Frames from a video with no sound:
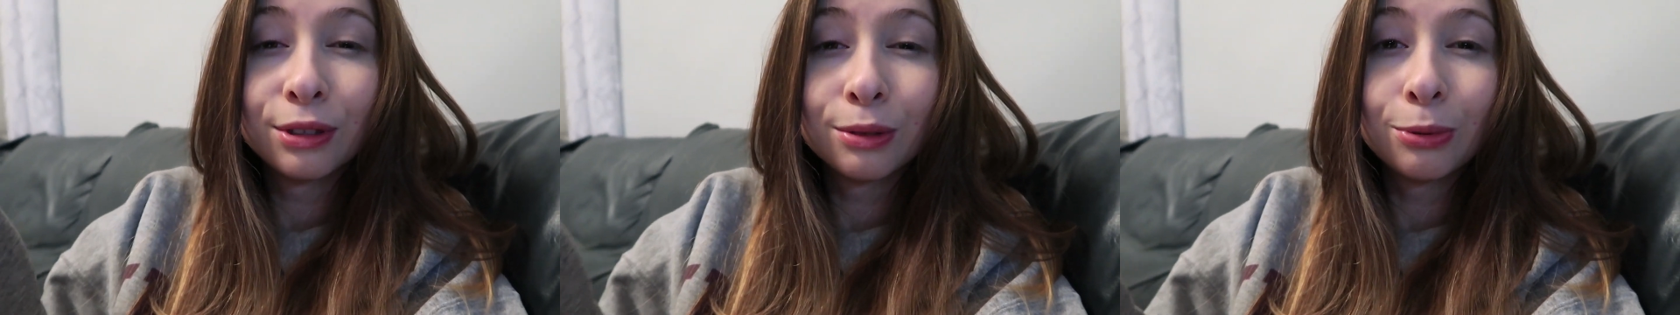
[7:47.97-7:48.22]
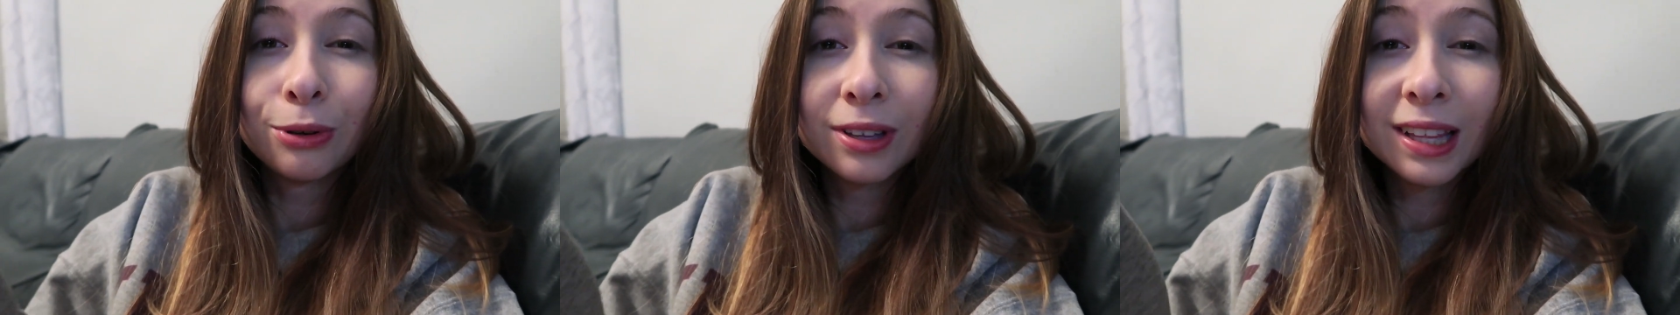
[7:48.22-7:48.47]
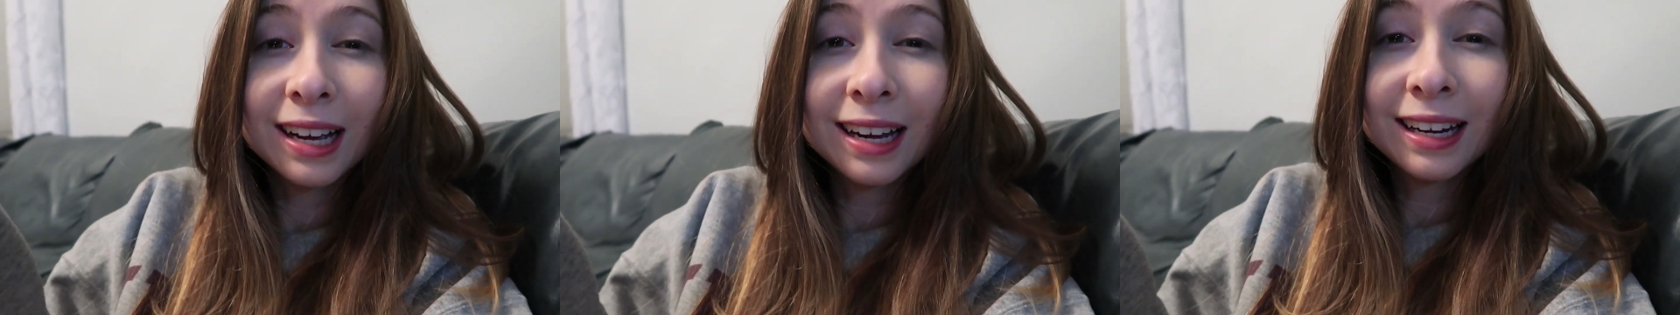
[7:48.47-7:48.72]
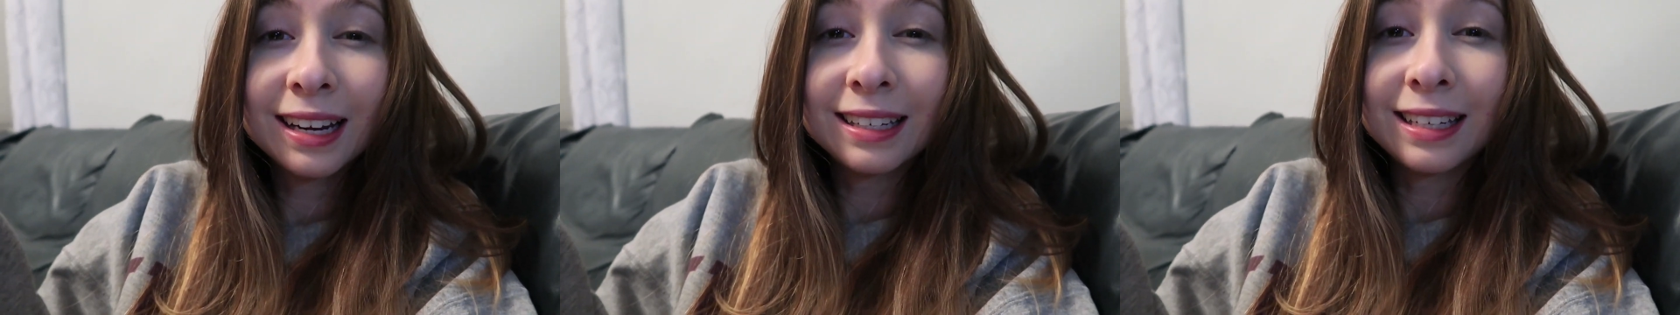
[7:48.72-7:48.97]

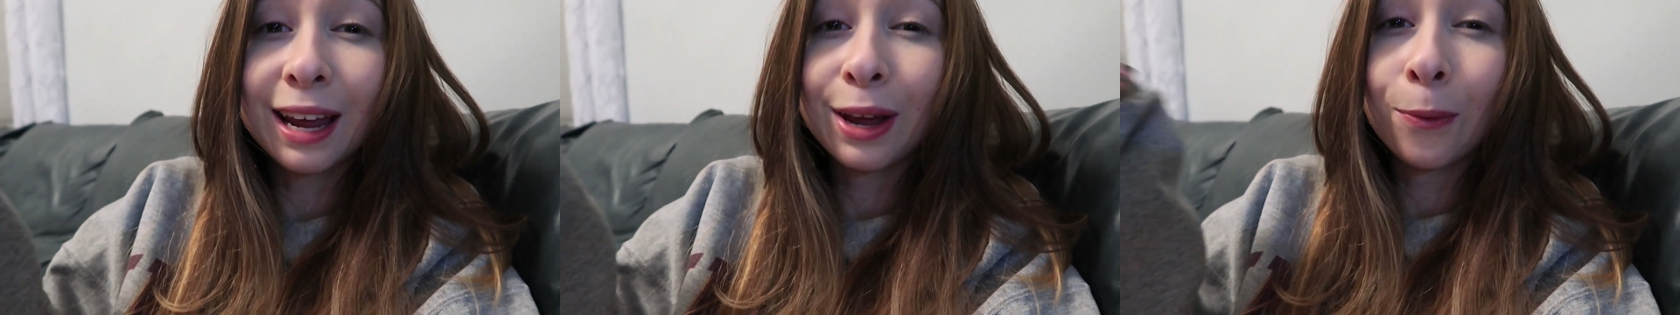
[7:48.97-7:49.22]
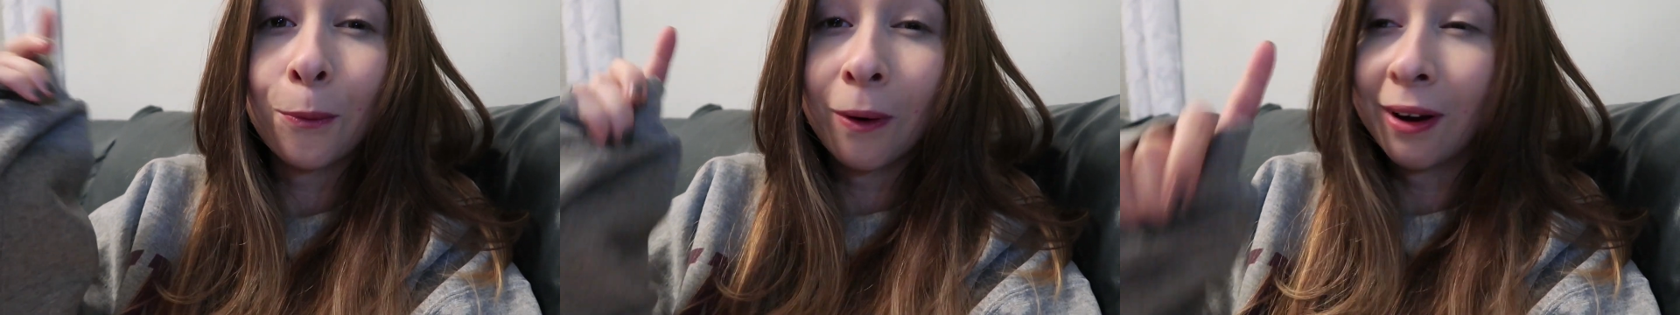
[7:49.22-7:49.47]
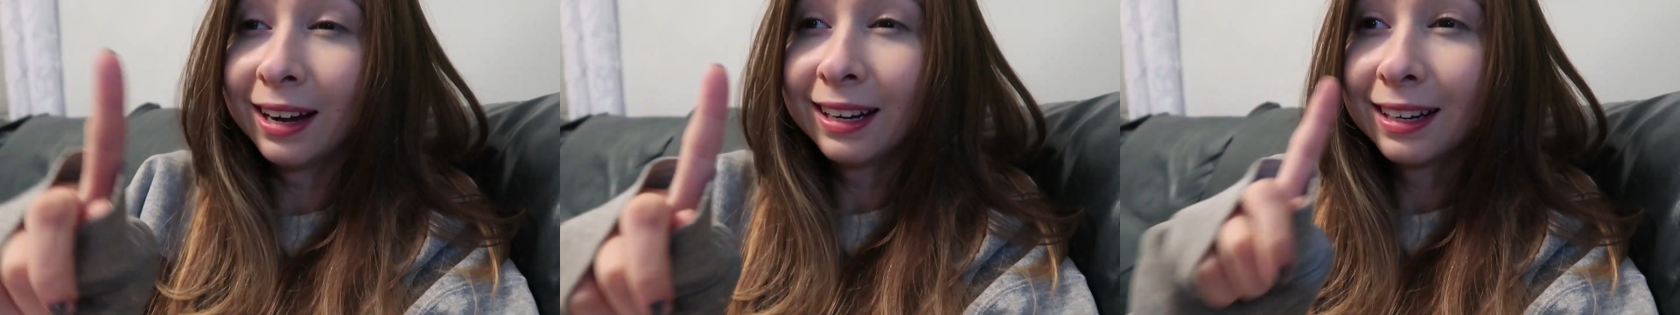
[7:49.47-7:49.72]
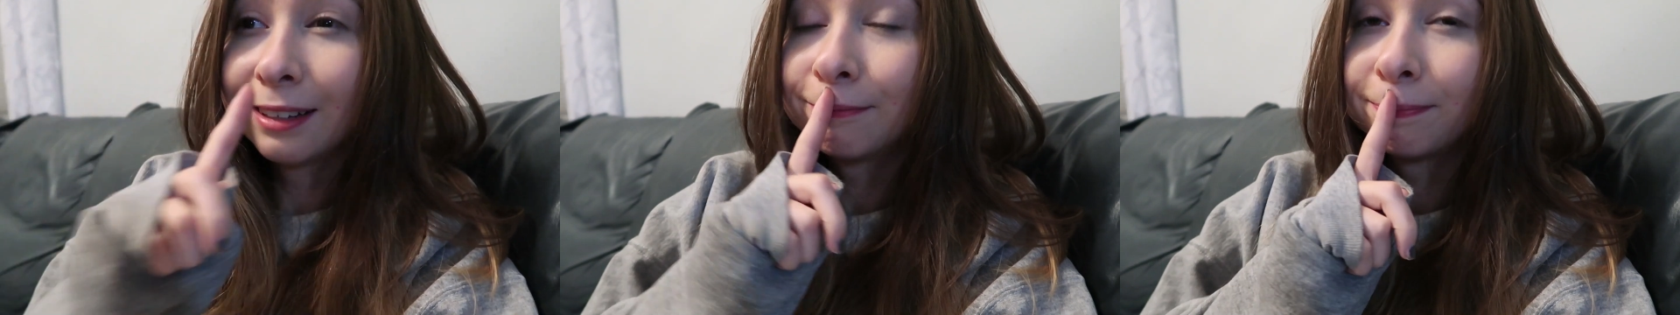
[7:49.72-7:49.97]
Spookathon day
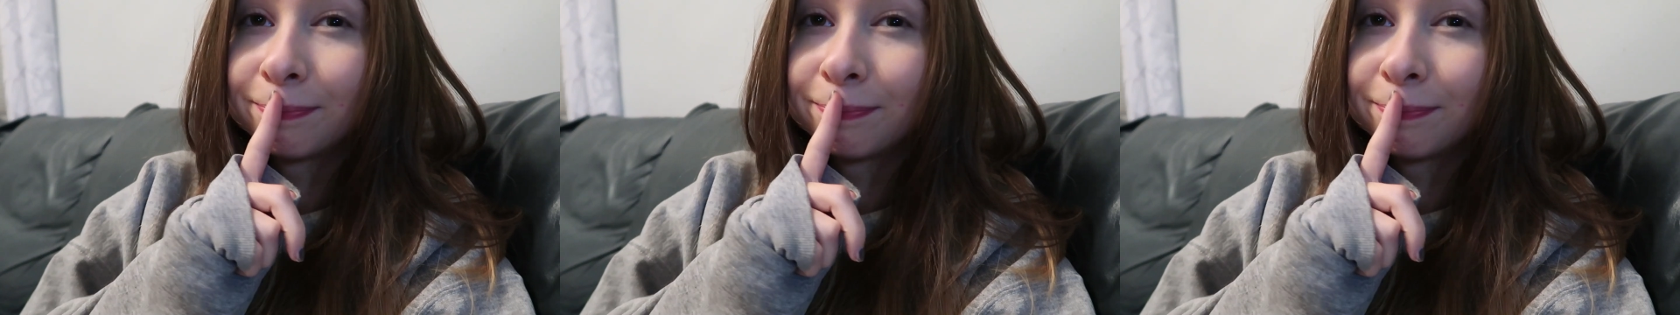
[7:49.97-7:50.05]
one.